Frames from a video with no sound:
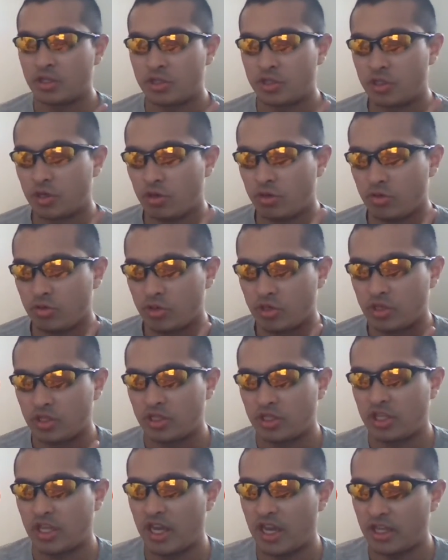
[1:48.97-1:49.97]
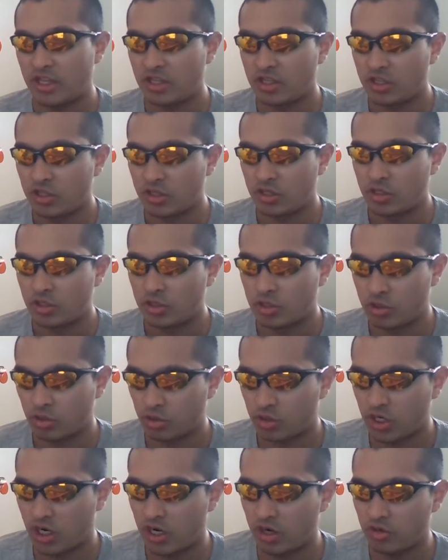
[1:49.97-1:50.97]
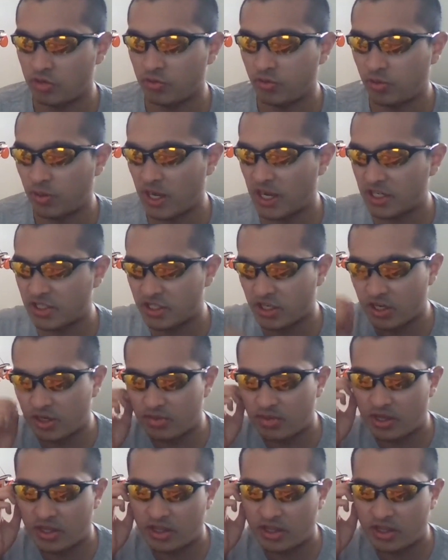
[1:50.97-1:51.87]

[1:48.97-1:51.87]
jo- that Jotaro flies up,